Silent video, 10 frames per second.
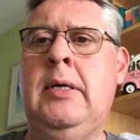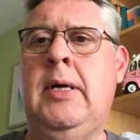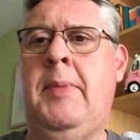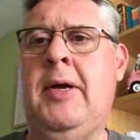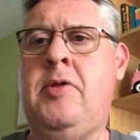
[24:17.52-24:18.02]

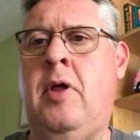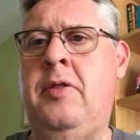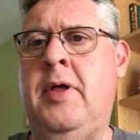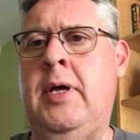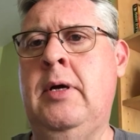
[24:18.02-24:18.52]
about
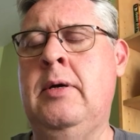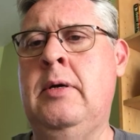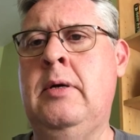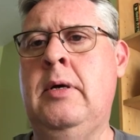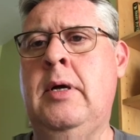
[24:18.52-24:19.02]
something
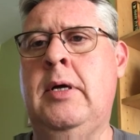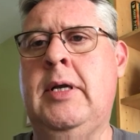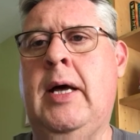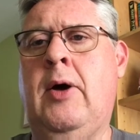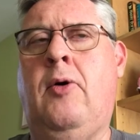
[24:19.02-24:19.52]

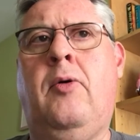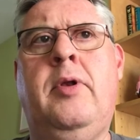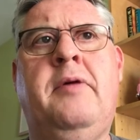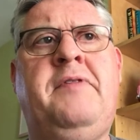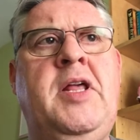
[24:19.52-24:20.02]
that
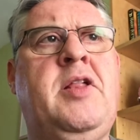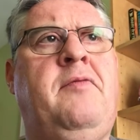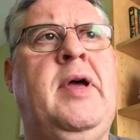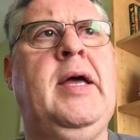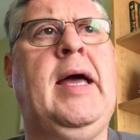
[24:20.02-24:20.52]
on the face
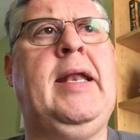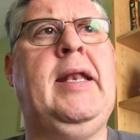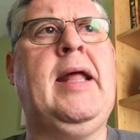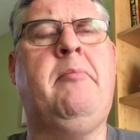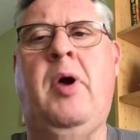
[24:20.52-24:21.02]
of it and
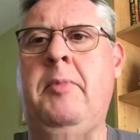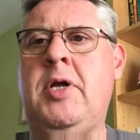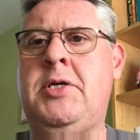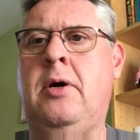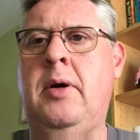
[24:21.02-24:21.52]
in that
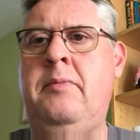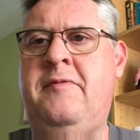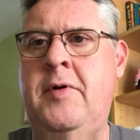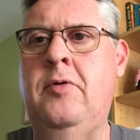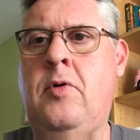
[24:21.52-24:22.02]
moment of time
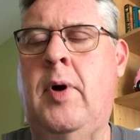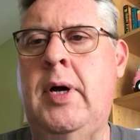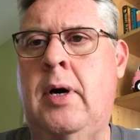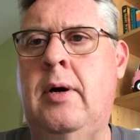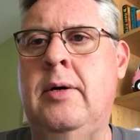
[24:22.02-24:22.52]
feels
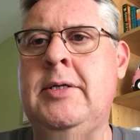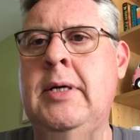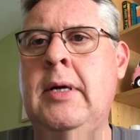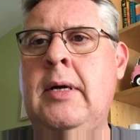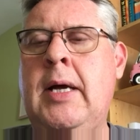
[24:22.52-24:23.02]
quite hard
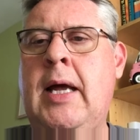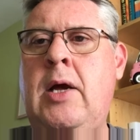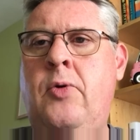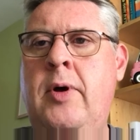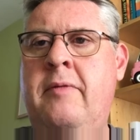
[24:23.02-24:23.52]

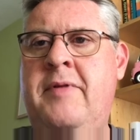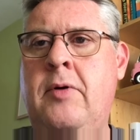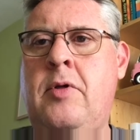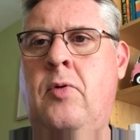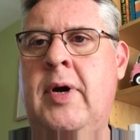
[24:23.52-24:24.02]
and qu
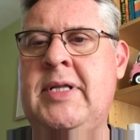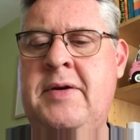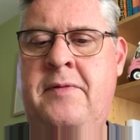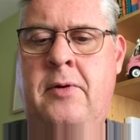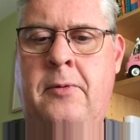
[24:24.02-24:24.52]
feels quite
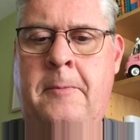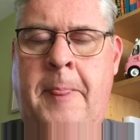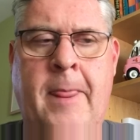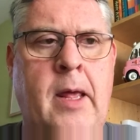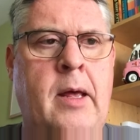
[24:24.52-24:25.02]
difficult.
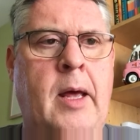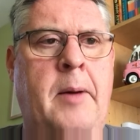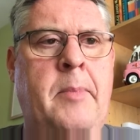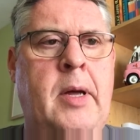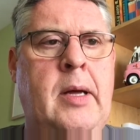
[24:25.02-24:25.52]

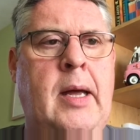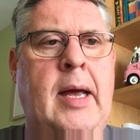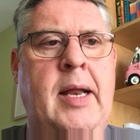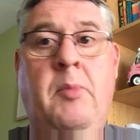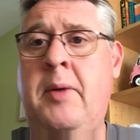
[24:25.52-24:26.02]
Um,
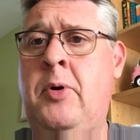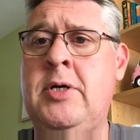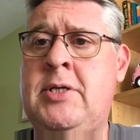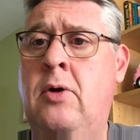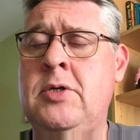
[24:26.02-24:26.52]
and it might
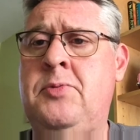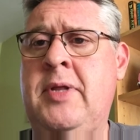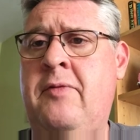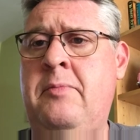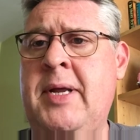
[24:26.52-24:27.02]
put us at odds
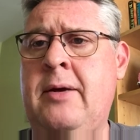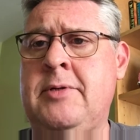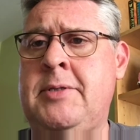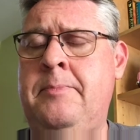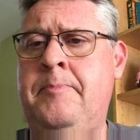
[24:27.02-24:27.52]
with everybody
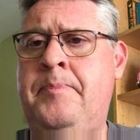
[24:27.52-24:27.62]
else.